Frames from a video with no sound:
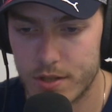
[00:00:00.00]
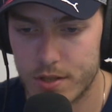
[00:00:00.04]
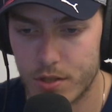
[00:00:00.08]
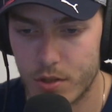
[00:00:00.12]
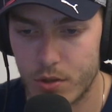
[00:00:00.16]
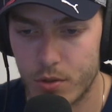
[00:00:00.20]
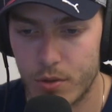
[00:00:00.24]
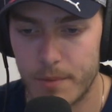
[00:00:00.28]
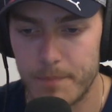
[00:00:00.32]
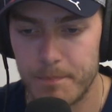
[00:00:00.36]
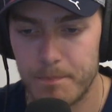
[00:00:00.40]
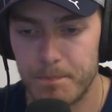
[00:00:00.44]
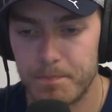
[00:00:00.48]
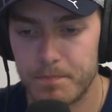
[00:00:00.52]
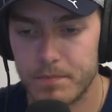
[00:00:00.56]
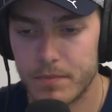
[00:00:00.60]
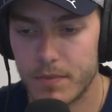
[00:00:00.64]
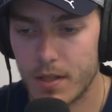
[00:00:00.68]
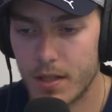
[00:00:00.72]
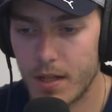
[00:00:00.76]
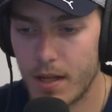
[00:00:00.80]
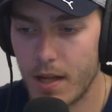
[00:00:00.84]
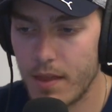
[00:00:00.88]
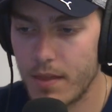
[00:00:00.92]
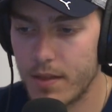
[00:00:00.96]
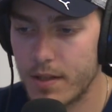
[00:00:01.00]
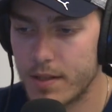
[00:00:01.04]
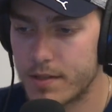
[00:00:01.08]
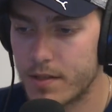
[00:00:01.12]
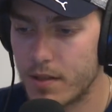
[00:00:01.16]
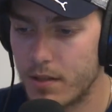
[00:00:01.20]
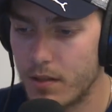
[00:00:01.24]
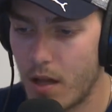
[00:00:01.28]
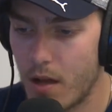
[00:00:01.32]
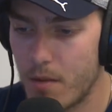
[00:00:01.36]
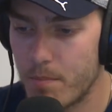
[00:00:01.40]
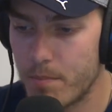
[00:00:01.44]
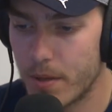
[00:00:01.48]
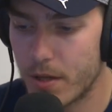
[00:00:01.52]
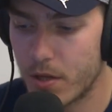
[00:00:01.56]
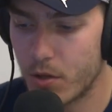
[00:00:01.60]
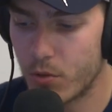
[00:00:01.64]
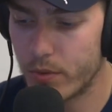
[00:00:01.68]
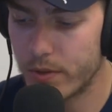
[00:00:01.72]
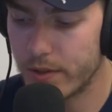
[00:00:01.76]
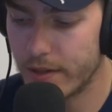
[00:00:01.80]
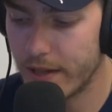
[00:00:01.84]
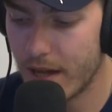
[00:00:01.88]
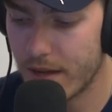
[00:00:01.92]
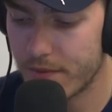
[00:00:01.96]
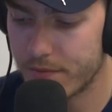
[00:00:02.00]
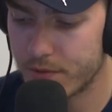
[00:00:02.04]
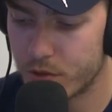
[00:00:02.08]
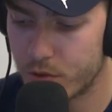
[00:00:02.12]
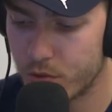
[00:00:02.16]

So I think it's a lot better when you have